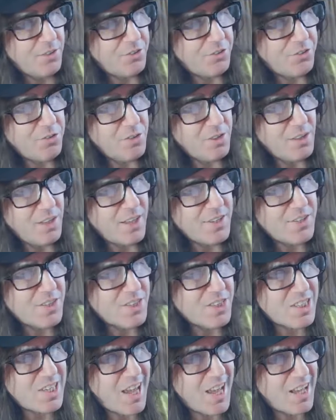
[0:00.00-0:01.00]
The suit
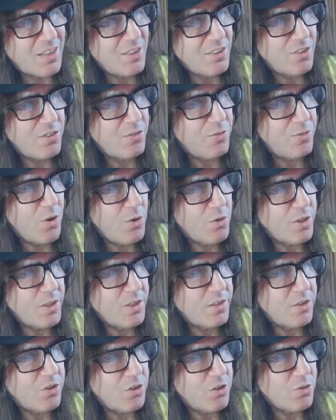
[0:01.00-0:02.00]
alleges Sacklers
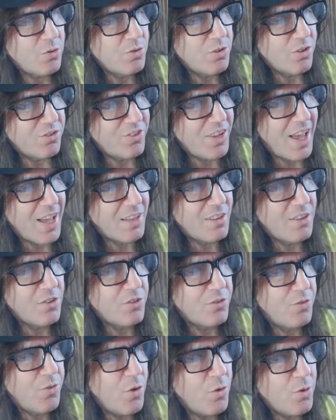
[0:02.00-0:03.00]
voted to the
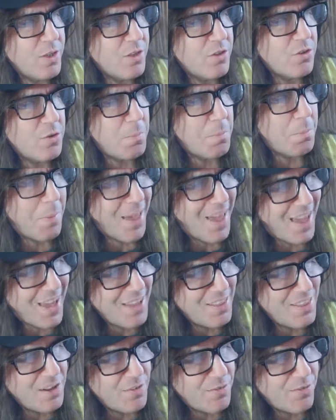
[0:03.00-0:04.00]
Sacklers voted to
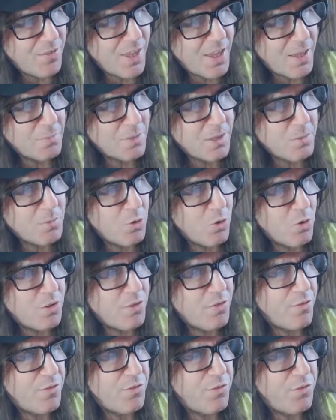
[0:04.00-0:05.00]
pay their family more
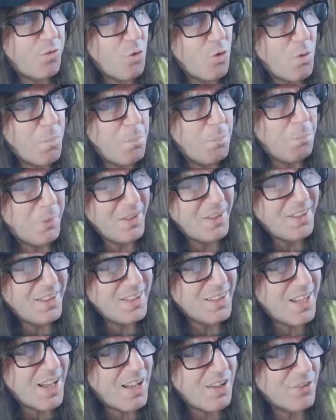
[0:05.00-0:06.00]
than four
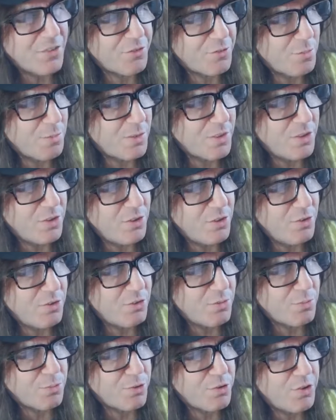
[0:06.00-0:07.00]
billion dollars from
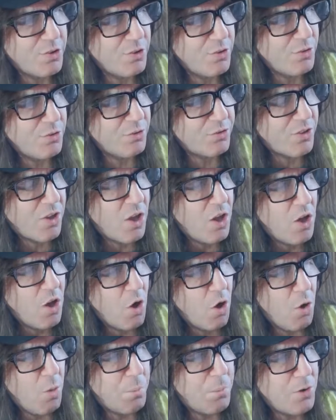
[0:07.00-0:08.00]
Purdue's, Purdue's
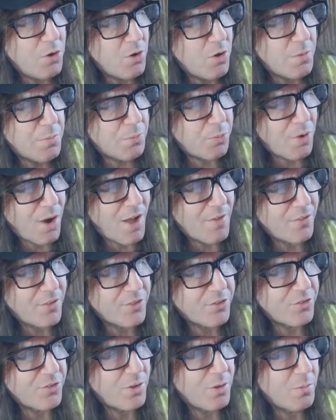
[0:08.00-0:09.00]
opioid
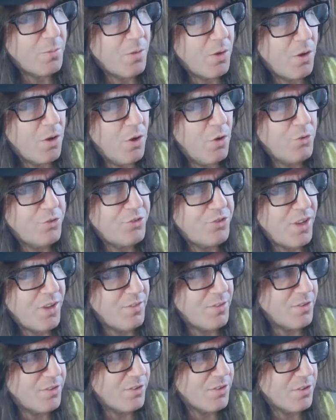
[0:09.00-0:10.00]
profits from oh
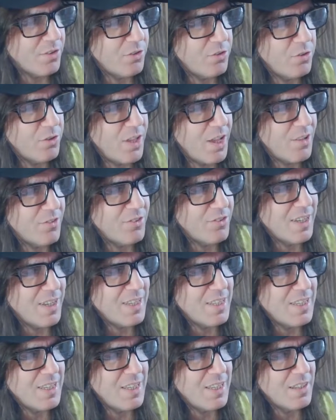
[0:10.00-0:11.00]
seven to two thousand
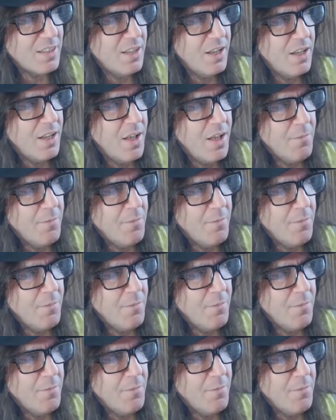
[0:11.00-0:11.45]
eighteen.